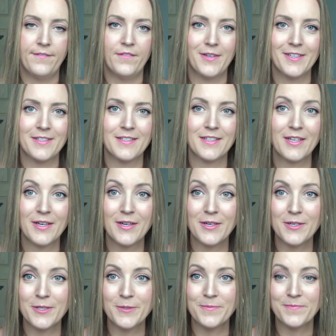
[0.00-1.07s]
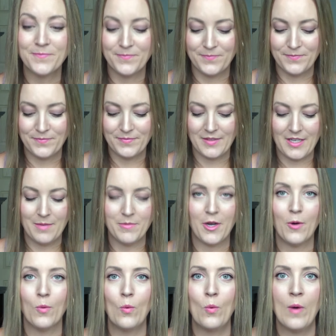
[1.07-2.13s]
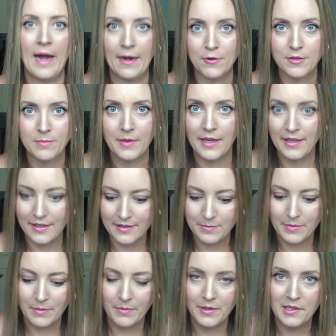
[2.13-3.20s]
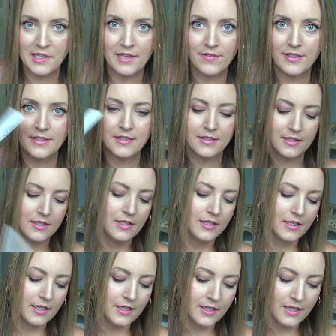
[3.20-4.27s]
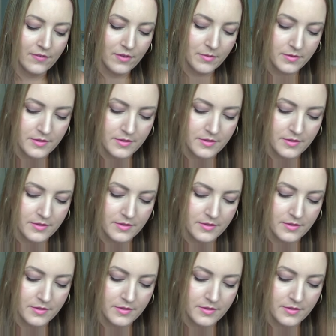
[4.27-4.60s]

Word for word: first go, I'm not wowed by it, but I'm gonna give it, gonna give it